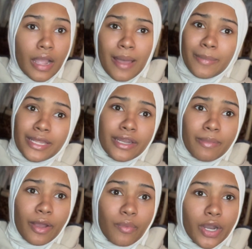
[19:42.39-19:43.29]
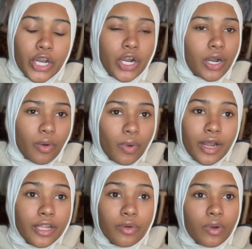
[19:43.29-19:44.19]
But then you might wonder, where
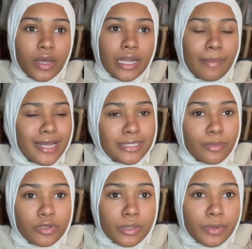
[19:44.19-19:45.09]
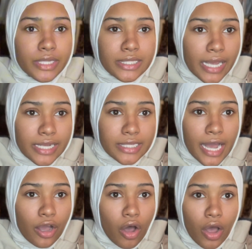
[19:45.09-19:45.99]
in the world world am I supposed to put this hang
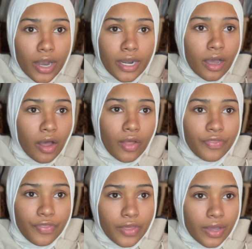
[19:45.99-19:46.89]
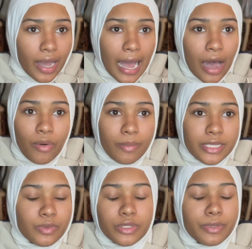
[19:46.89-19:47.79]
tag on the thing? How am I
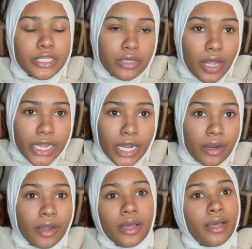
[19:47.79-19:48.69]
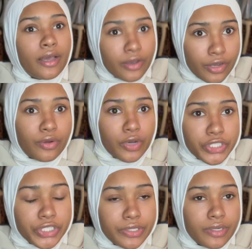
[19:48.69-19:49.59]
supposed to put this on there? Good question.